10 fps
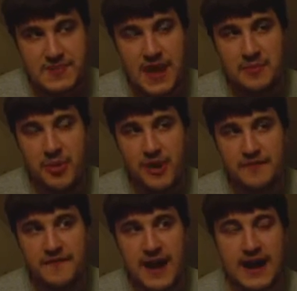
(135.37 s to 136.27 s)
And Part
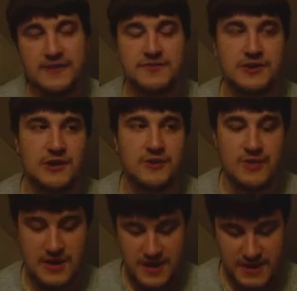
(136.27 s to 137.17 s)
5, you know,
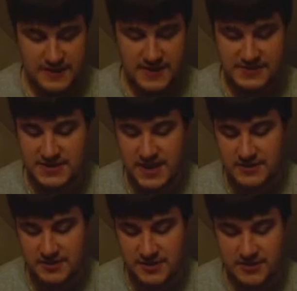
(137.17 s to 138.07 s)
they
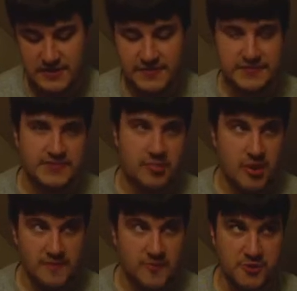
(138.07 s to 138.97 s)
said, you know, the
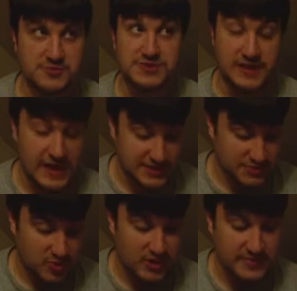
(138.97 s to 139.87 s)
Part 4 was the
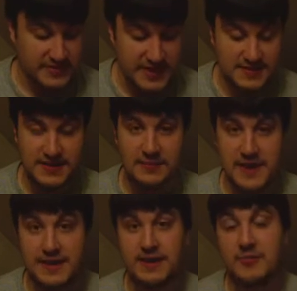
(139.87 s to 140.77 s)
last one, but they ended up
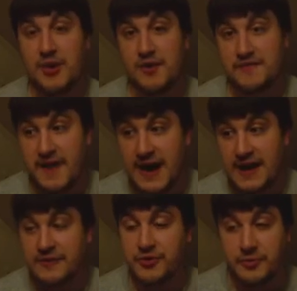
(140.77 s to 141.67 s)
making a Part
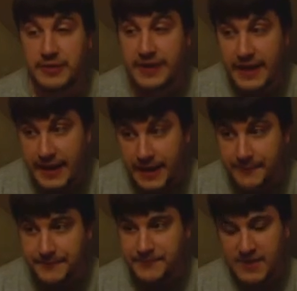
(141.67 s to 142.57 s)
5, A New
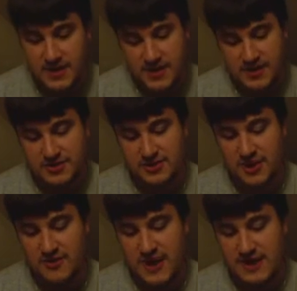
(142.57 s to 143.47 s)
Beginning. You
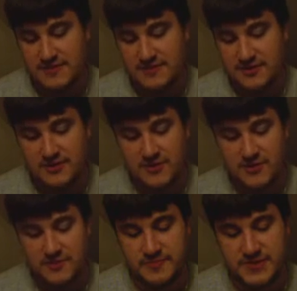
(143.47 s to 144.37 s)
know, and, you
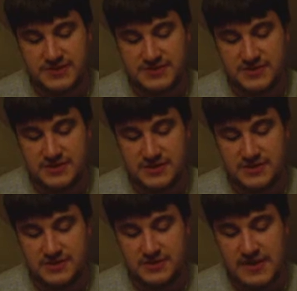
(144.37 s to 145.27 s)
know,
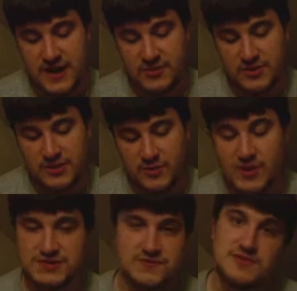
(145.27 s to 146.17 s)
basically, you know, that one, it
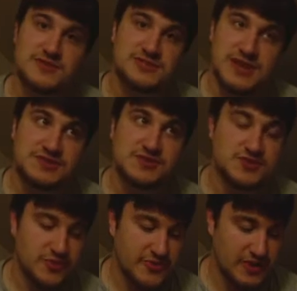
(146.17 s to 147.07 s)
wasn't really Jason
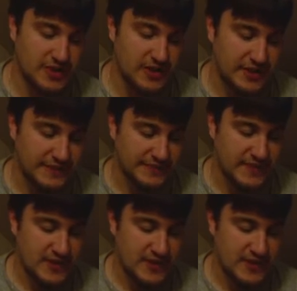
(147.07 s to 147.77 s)
doing the killing.